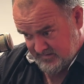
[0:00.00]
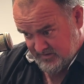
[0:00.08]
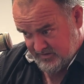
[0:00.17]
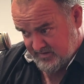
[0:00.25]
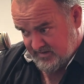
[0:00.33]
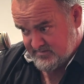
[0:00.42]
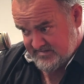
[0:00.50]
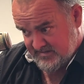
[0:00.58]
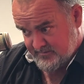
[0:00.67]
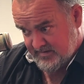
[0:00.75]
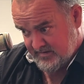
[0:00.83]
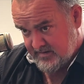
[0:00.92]
that you keep
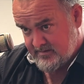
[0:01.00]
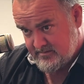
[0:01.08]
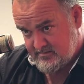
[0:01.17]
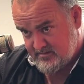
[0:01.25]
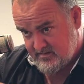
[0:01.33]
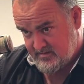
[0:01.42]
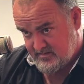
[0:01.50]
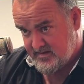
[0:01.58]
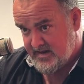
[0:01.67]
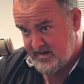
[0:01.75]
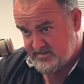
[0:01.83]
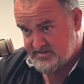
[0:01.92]
telling me there?
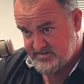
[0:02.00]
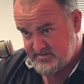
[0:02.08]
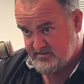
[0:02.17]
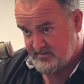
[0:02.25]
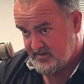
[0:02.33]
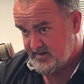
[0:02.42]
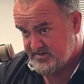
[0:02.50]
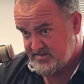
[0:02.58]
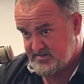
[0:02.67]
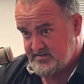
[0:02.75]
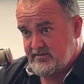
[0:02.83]
That's this.